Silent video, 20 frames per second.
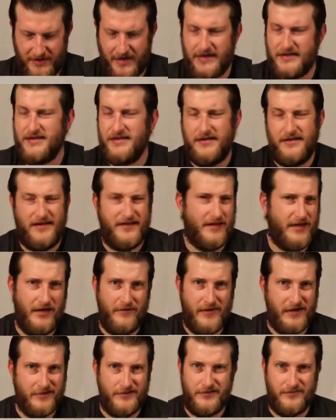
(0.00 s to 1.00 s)
tax, I think it
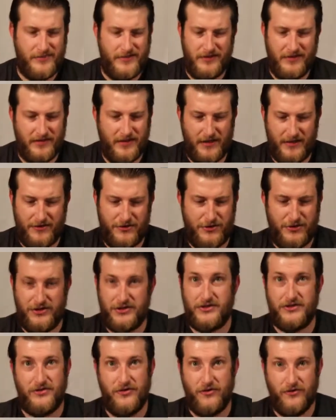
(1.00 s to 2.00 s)
came out to be like
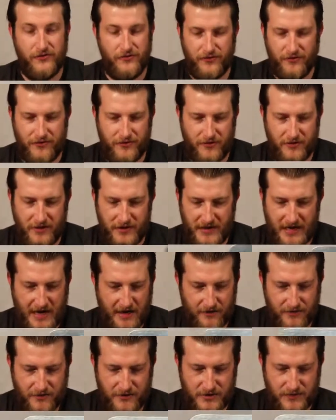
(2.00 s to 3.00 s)
just over
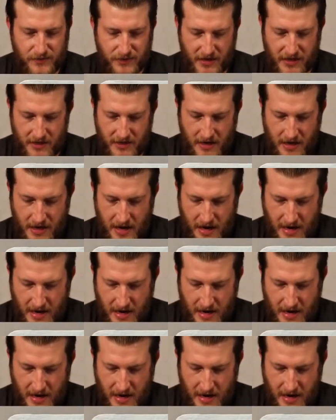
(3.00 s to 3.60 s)
$30, but